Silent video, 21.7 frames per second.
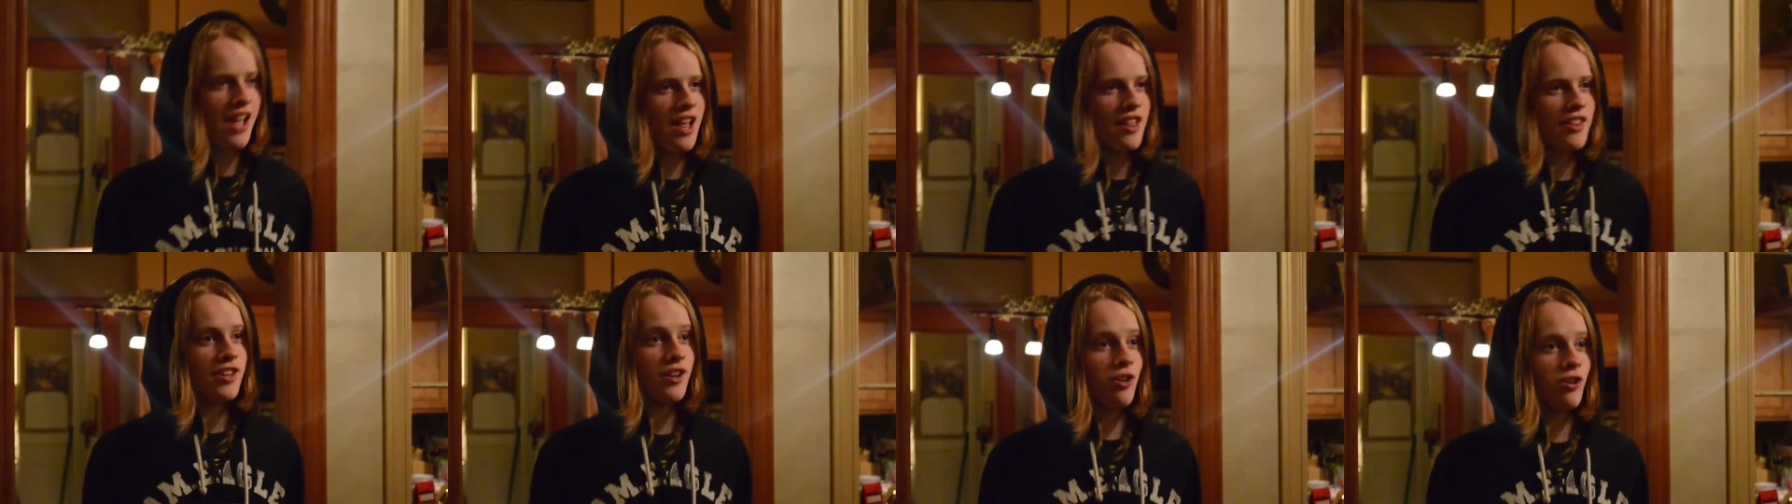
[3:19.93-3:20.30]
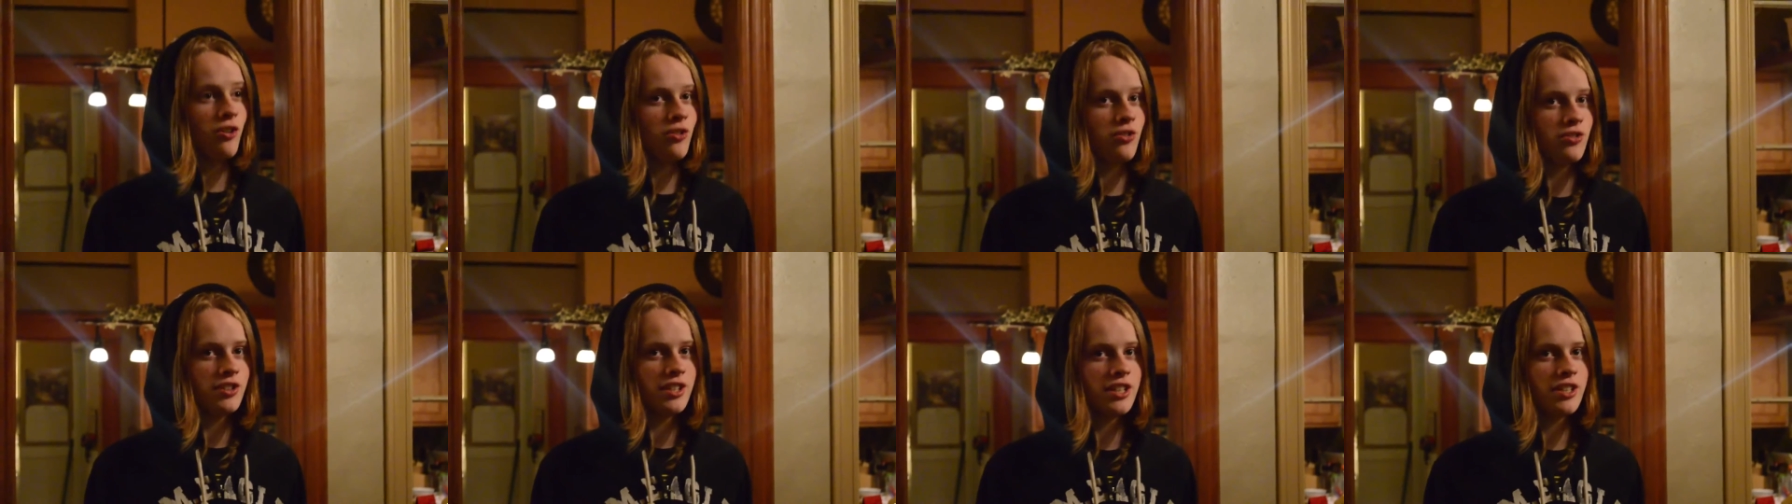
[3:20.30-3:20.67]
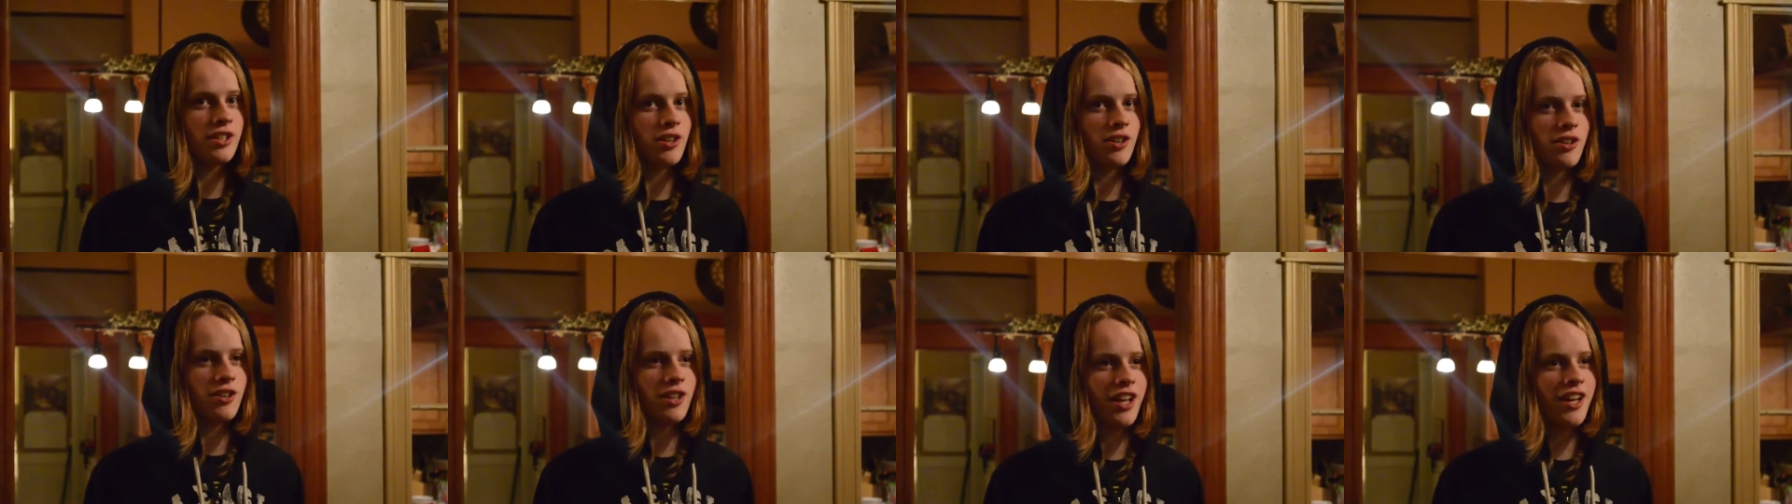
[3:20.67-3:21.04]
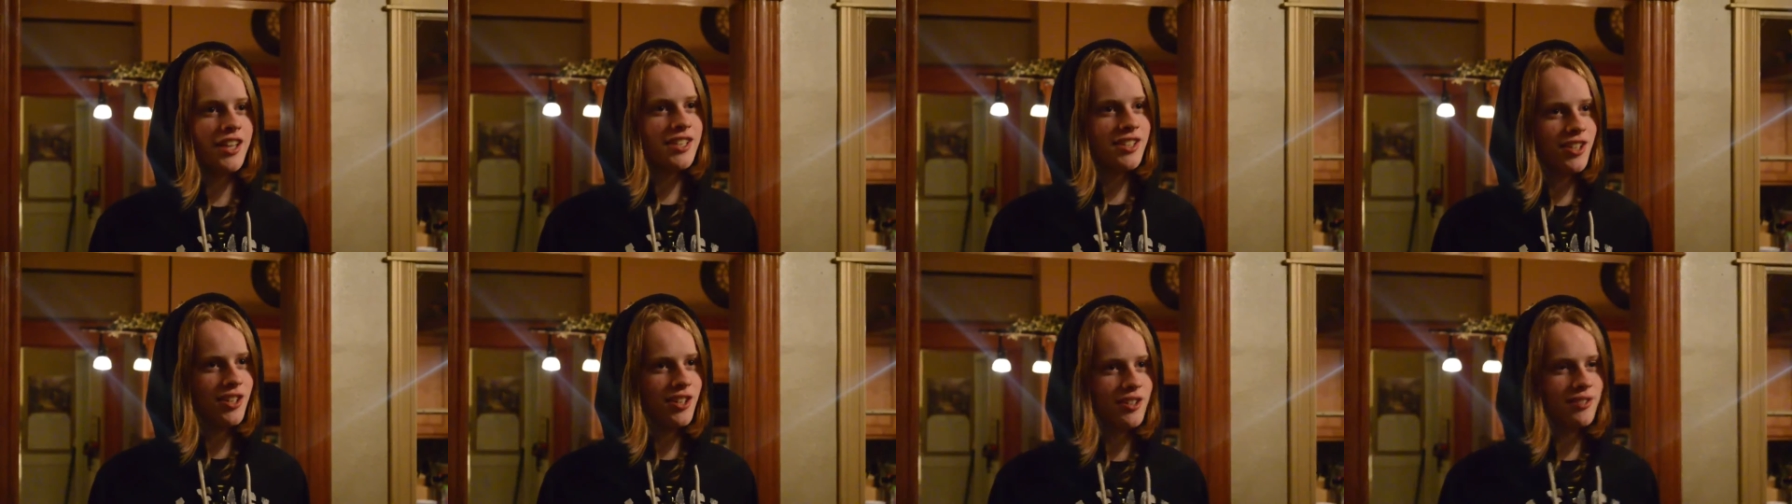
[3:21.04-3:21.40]
The only girl
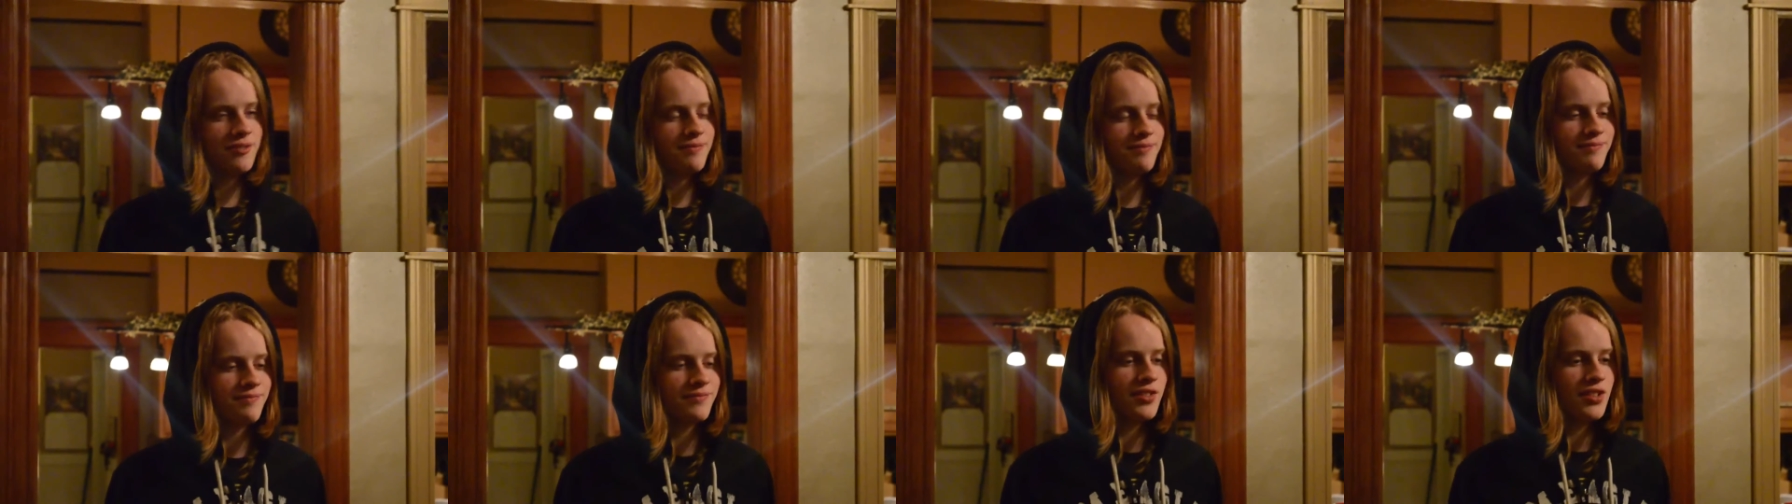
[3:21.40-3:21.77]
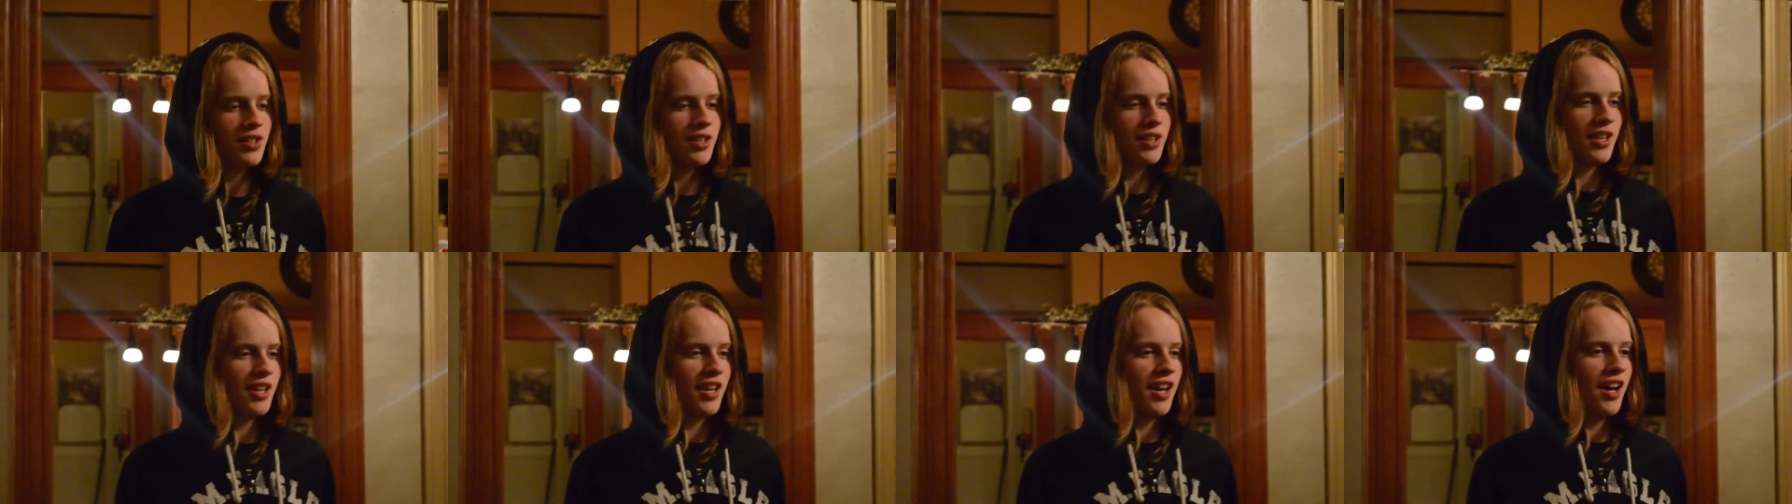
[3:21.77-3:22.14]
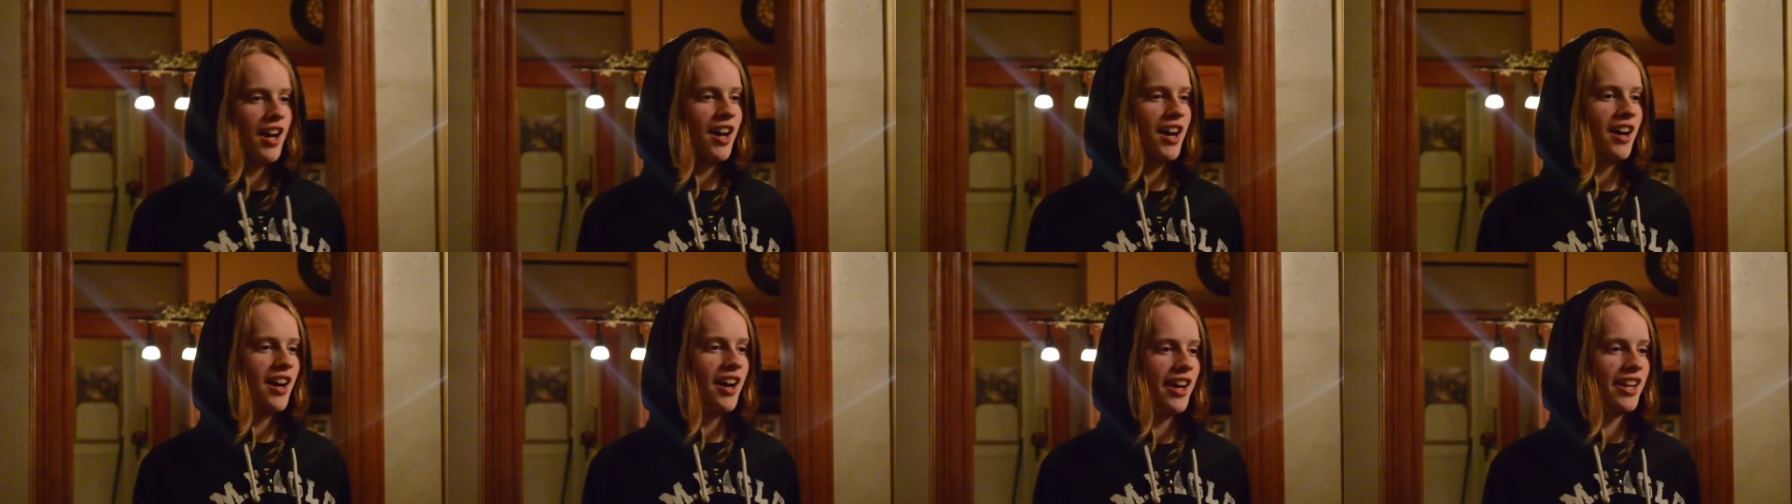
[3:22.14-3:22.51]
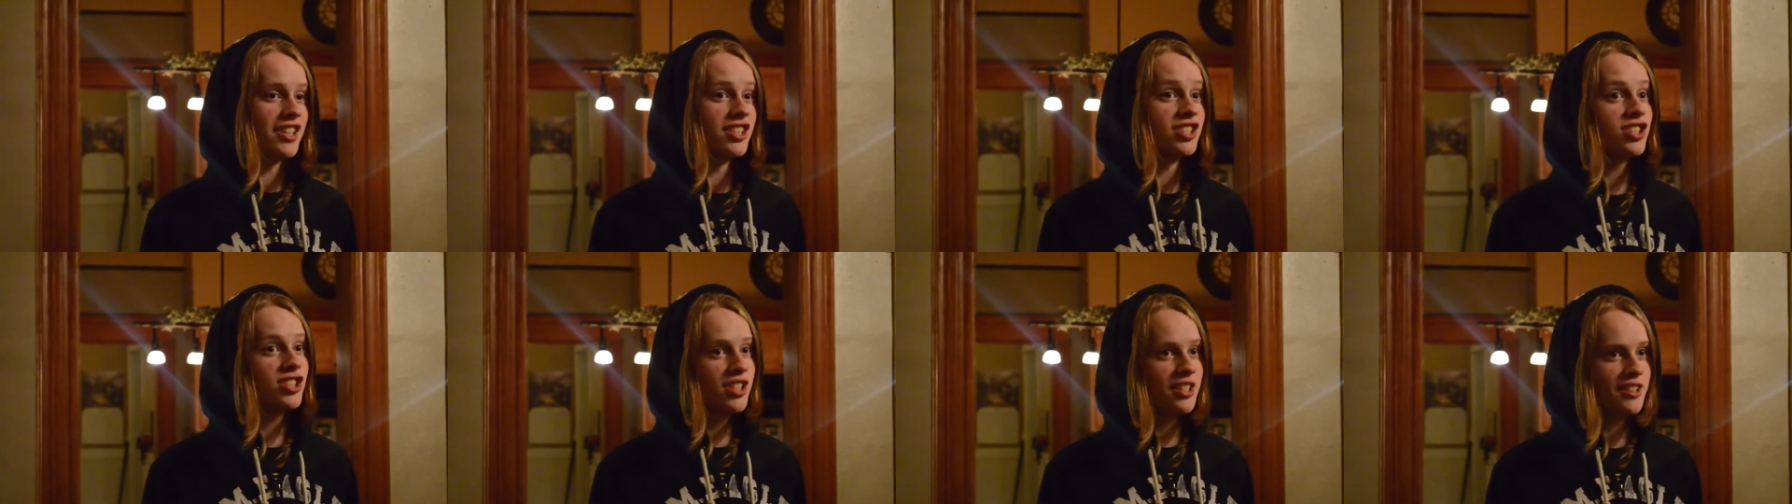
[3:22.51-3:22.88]
I know uh,
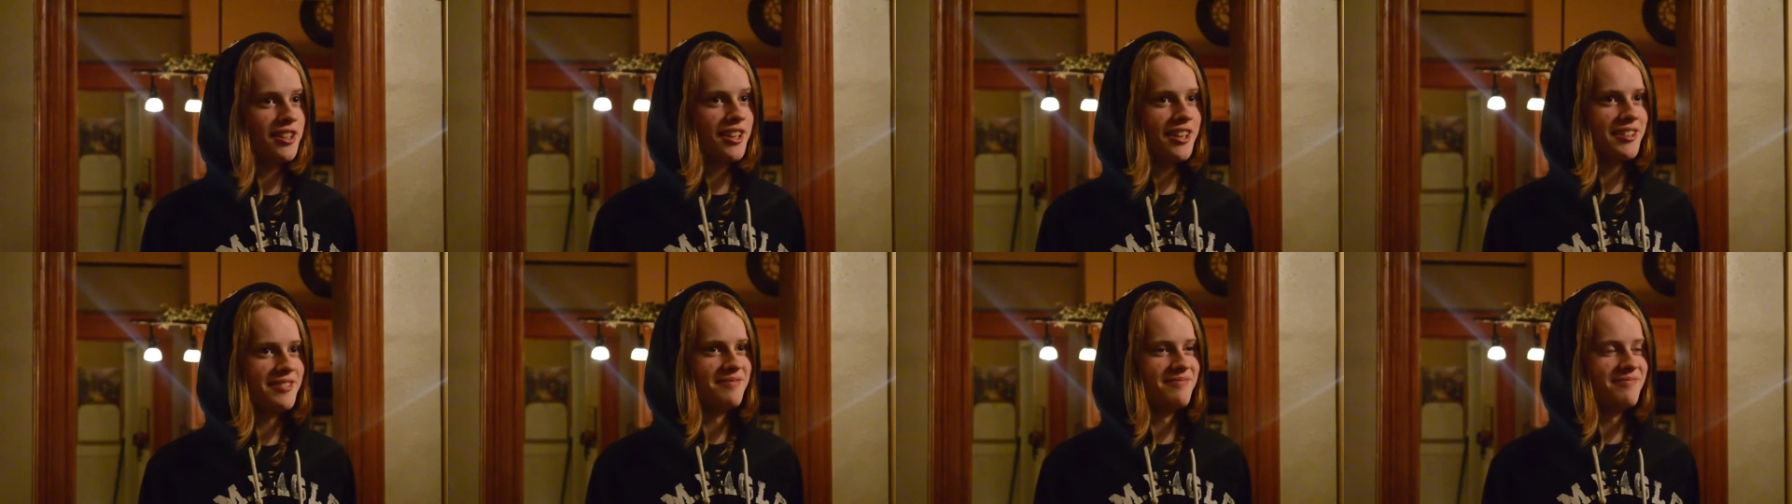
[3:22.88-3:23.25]
is Sheila,